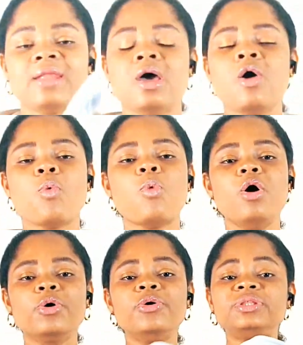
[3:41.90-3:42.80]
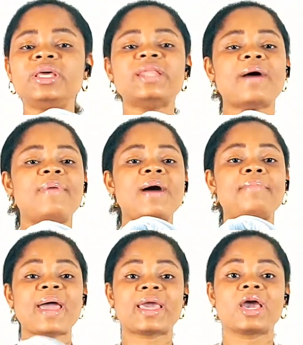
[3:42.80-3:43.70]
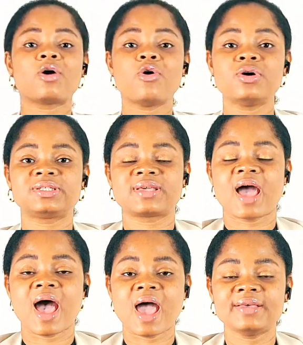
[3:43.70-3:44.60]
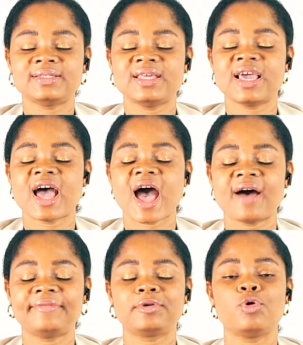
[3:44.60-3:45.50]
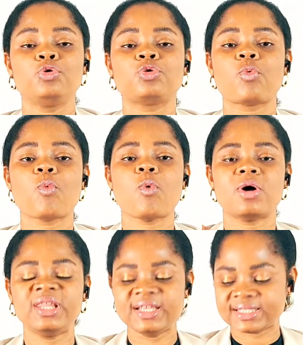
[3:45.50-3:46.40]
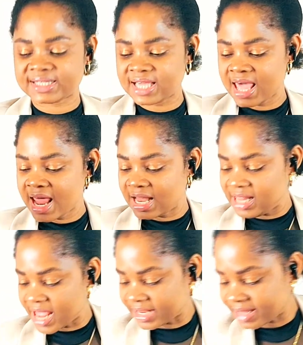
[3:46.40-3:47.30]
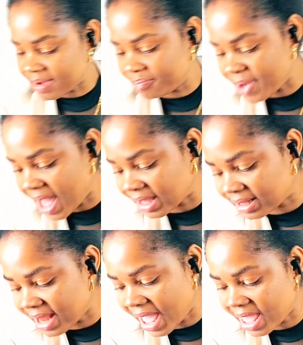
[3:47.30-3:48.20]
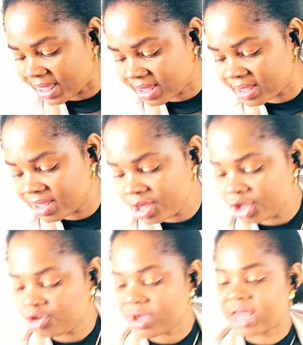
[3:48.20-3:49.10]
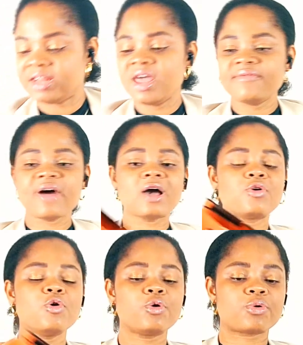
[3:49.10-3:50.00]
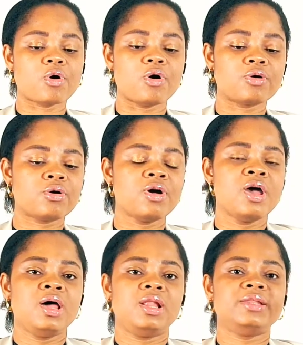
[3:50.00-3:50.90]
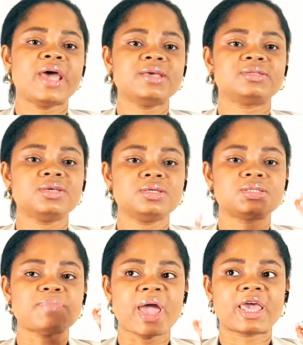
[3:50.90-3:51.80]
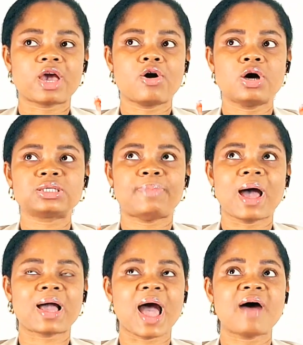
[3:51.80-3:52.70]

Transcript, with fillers: And one good thing about Michael Kors, guys, they have good quality leather bag. Like, you can never go wrong. There is this Michael Kors bag.